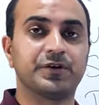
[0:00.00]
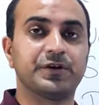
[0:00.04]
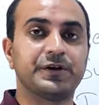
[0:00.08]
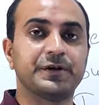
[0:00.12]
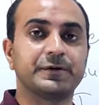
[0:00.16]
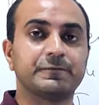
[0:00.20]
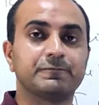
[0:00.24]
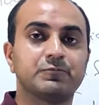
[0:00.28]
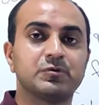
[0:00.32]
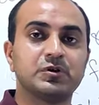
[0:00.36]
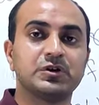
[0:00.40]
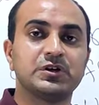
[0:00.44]

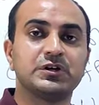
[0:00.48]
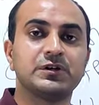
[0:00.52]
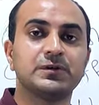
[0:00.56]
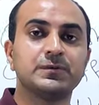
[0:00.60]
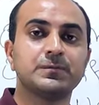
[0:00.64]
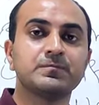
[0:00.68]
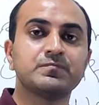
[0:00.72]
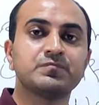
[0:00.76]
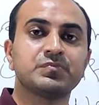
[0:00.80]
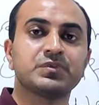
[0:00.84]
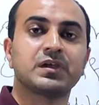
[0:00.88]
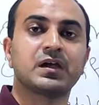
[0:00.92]
drying
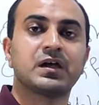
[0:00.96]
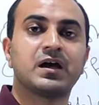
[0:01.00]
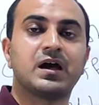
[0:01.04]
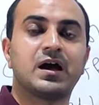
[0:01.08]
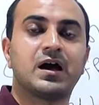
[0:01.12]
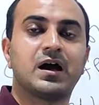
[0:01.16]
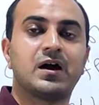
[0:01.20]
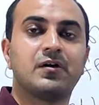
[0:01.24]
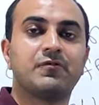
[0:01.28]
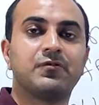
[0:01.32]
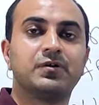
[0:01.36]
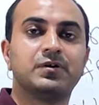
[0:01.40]
mean
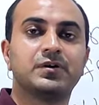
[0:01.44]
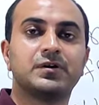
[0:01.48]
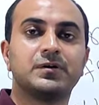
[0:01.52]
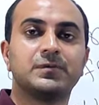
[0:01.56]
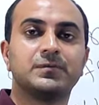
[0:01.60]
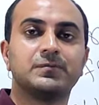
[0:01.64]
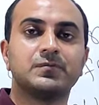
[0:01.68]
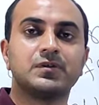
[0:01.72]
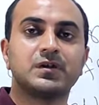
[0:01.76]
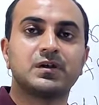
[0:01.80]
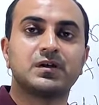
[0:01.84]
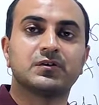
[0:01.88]

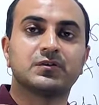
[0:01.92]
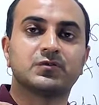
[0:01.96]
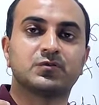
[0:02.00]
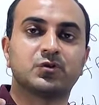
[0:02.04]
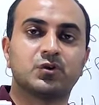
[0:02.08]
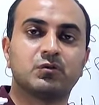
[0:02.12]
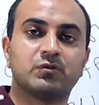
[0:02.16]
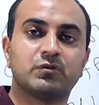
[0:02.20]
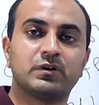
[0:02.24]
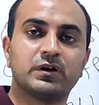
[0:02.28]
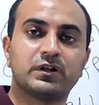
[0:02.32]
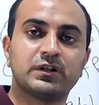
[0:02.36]
our
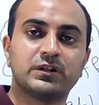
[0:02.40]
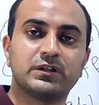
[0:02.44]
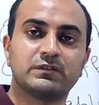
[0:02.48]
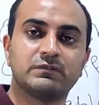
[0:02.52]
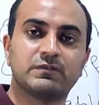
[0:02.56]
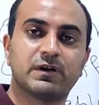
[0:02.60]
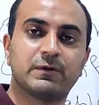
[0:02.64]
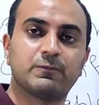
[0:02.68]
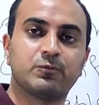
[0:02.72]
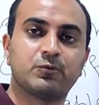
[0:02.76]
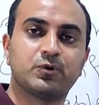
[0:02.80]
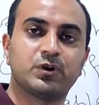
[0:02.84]
solvent is
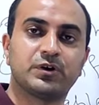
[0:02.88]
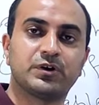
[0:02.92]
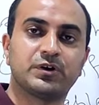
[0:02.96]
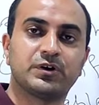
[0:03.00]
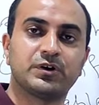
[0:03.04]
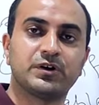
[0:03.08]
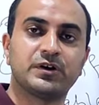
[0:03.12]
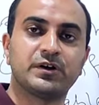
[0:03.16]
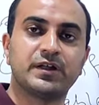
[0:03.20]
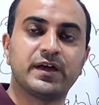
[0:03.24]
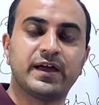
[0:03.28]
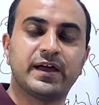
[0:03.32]

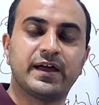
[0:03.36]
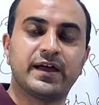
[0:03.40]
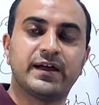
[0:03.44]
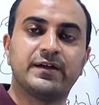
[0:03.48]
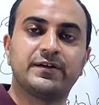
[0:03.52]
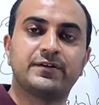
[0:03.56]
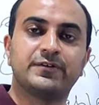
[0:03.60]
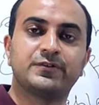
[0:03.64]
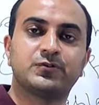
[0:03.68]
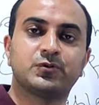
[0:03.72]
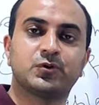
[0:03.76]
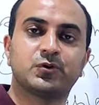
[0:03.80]
evaporated
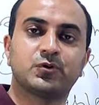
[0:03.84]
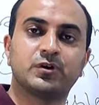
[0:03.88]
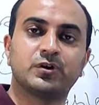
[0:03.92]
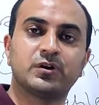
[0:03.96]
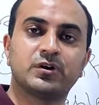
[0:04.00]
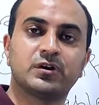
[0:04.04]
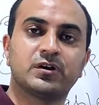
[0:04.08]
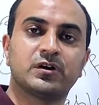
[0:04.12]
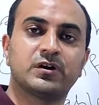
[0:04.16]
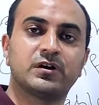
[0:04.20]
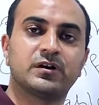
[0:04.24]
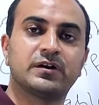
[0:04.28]
and
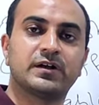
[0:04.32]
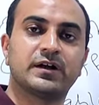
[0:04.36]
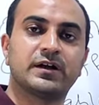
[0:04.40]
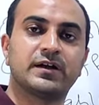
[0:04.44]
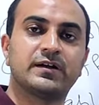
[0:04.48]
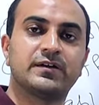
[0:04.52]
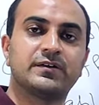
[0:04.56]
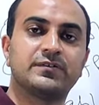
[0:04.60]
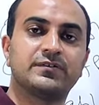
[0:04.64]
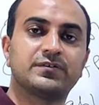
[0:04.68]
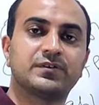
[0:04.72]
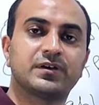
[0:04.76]
solid
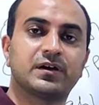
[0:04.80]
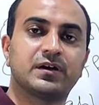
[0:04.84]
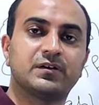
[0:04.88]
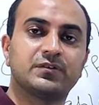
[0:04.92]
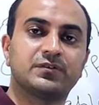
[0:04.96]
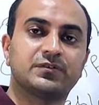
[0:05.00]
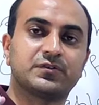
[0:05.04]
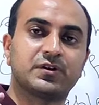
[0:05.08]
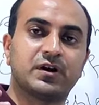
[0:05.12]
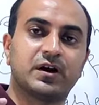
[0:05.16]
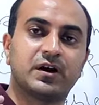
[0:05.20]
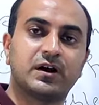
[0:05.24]
contents
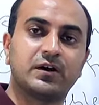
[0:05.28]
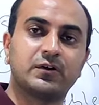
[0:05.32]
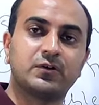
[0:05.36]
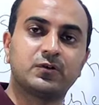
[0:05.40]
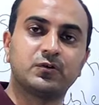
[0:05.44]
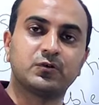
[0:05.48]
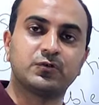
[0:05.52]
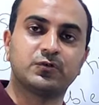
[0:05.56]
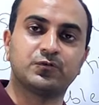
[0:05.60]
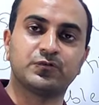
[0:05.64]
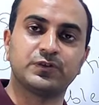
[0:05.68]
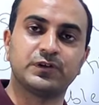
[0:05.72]

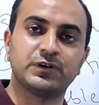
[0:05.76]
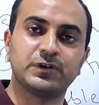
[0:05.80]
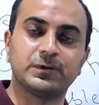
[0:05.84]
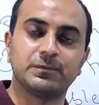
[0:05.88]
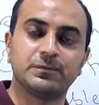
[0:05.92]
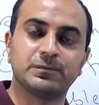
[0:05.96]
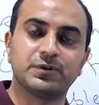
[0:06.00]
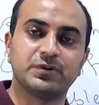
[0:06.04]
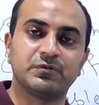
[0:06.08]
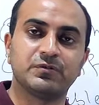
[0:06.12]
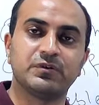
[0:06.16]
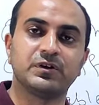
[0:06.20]
start to
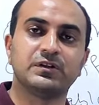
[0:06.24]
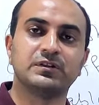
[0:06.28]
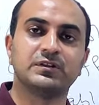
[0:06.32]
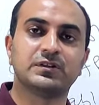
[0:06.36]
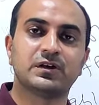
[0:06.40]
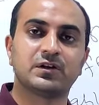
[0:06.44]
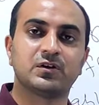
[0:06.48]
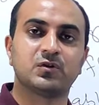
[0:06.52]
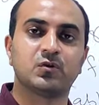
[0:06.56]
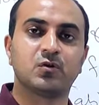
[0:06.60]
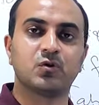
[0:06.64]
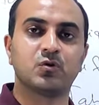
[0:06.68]
fill
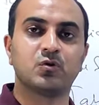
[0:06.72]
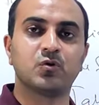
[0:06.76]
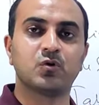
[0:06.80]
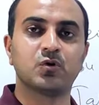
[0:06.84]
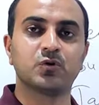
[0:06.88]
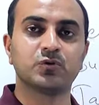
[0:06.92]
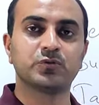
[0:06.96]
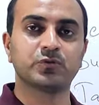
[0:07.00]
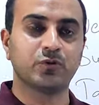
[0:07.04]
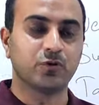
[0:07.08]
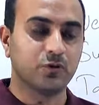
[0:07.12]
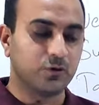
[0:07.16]
between the
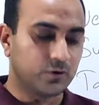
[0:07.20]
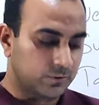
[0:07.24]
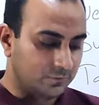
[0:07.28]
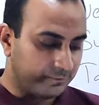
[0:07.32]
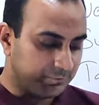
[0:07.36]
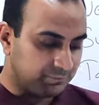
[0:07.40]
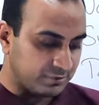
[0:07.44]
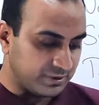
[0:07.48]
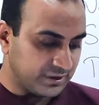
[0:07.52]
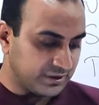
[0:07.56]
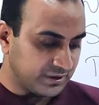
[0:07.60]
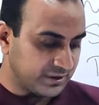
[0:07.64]
logos or
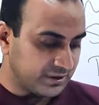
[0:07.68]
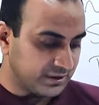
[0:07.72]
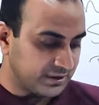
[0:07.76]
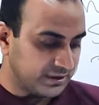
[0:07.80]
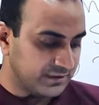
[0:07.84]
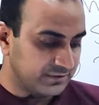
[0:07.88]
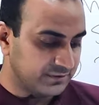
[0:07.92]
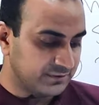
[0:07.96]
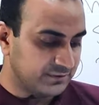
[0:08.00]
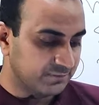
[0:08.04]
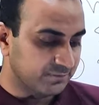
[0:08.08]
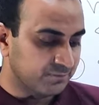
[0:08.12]
break
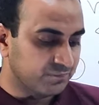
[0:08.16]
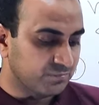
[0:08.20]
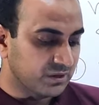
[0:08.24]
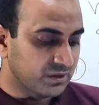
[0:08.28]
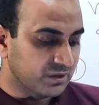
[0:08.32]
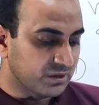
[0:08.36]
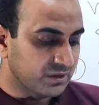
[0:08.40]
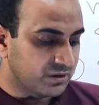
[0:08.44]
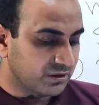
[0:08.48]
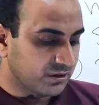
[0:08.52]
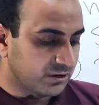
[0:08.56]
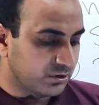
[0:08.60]
lines
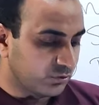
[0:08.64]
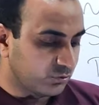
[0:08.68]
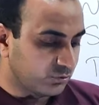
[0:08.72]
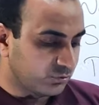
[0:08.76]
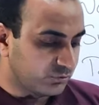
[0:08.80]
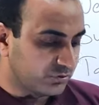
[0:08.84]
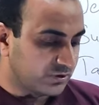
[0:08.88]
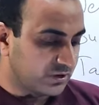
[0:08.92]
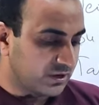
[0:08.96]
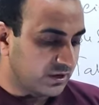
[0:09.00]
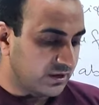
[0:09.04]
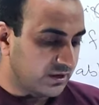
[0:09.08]

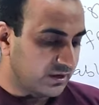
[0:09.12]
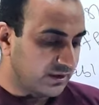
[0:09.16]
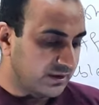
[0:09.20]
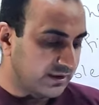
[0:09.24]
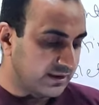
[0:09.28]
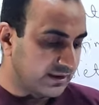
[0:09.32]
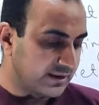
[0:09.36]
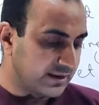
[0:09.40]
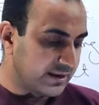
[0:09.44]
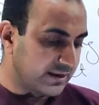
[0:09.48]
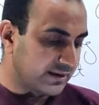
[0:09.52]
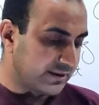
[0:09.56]
reduce the
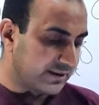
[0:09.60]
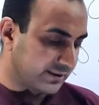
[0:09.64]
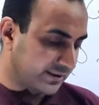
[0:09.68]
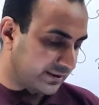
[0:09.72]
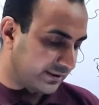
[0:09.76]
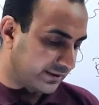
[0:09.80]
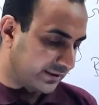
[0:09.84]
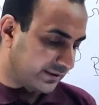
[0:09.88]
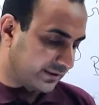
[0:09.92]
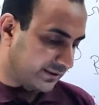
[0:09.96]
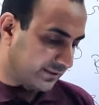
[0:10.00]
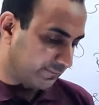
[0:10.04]
inlet
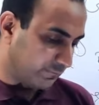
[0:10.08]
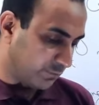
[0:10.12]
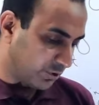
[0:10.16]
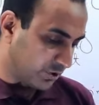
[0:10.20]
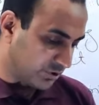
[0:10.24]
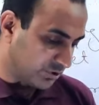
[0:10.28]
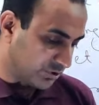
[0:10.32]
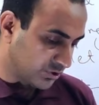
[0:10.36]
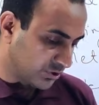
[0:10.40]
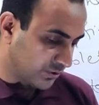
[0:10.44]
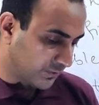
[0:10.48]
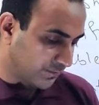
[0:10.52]
air
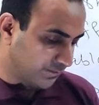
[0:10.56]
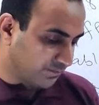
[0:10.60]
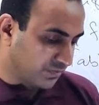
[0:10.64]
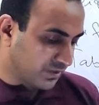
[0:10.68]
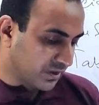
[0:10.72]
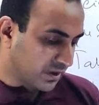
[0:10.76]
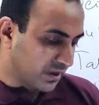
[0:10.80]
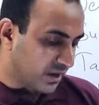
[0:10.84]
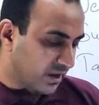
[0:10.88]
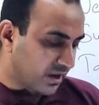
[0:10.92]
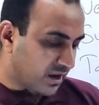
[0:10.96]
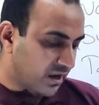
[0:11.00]
temperature
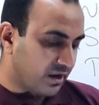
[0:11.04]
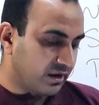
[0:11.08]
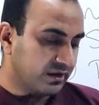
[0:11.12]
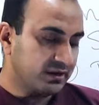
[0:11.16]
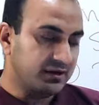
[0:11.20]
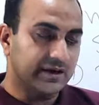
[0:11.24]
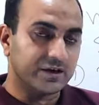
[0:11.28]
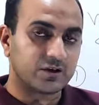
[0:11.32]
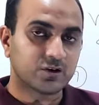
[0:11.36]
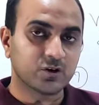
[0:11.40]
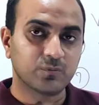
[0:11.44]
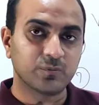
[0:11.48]

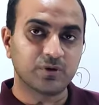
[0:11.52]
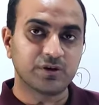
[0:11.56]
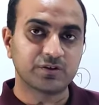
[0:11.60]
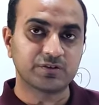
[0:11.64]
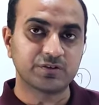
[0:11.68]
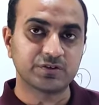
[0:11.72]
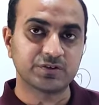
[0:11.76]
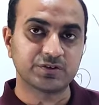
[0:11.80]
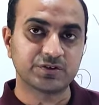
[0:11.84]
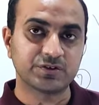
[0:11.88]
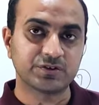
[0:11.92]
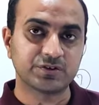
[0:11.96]
high
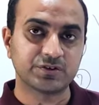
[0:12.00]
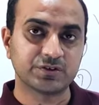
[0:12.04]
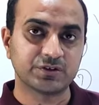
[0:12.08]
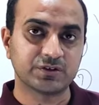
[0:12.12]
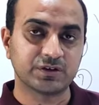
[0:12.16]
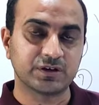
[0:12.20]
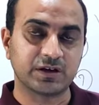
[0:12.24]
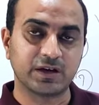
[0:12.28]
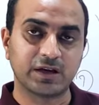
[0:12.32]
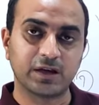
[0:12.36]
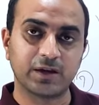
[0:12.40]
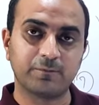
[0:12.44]

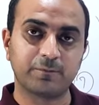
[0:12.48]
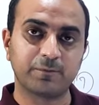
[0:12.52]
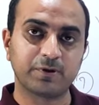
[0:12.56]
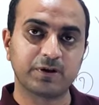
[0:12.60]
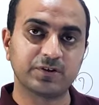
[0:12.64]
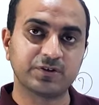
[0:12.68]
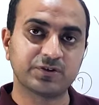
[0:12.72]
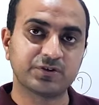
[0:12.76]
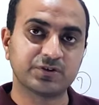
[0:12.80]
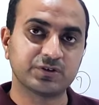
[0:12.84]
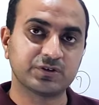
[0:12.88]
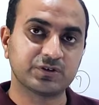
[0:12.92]
atomization air
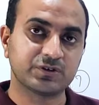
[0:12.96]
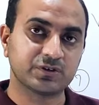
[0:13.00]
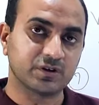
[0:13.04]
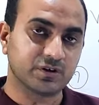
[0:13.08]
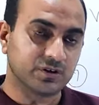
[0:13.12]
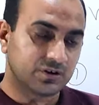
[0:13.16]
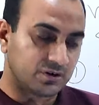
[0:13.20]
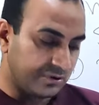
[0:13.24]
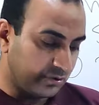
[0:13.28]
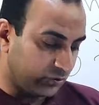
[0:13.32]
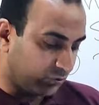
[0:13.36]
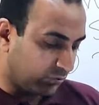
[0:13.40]
pressure
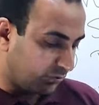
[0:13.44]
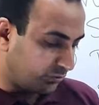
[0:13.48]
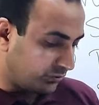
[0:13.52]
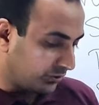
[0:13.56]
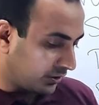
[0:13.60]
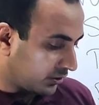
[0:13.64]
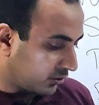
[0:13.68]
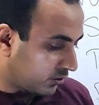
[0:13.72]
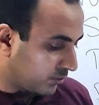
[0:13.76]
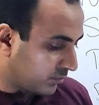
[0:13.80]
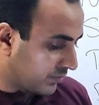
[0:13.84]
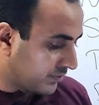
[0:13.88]

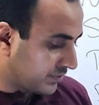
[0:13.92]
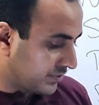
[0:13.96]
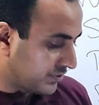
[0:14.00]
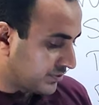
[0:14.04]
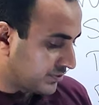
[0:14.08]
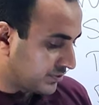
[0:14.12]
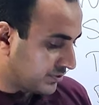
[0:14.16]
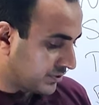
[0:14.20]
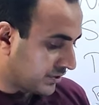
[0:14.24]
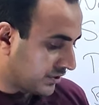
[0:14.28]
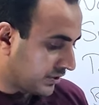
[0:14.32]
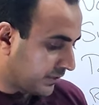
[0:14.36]
reduce the
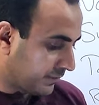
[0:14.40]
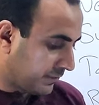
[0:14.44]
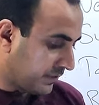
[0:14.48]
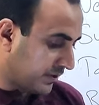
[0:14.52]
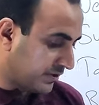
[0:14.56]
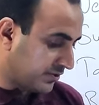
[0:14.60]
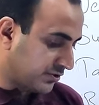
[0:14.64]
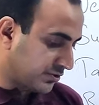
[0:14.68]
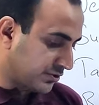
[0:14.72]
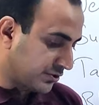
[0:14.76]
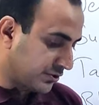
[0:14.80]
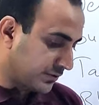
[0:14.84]
atomization air
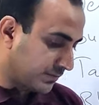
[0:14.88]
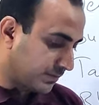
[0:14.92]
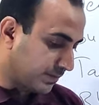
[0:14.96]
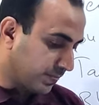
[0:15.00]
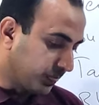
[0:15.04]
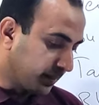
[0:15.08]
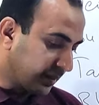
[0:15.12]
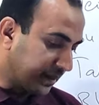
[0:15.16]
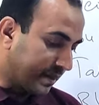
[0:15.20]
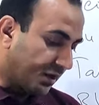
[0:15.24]
pressure